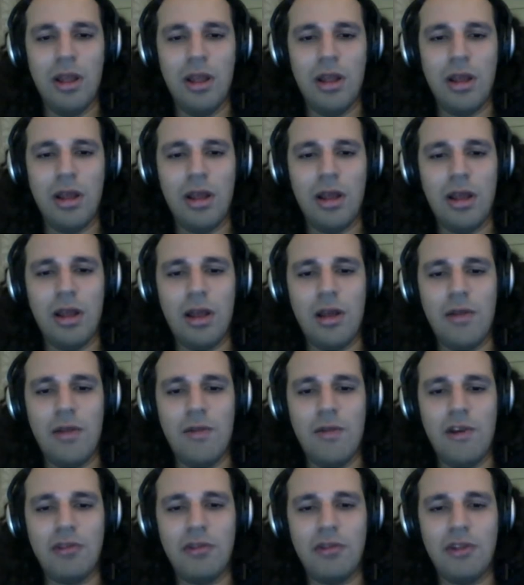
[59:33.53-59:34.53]
uh,
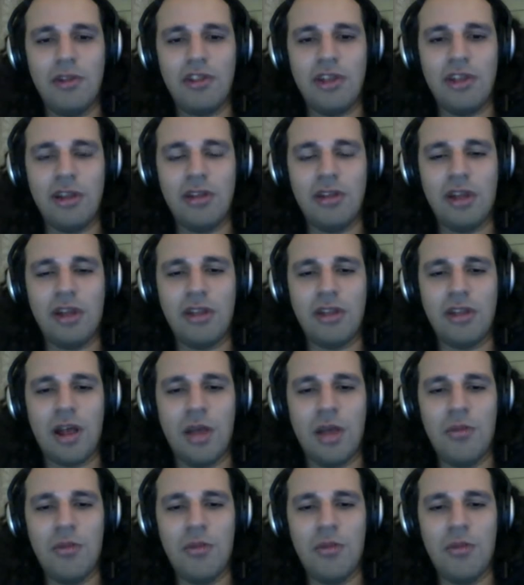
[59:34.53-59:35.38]
virtual jug dot com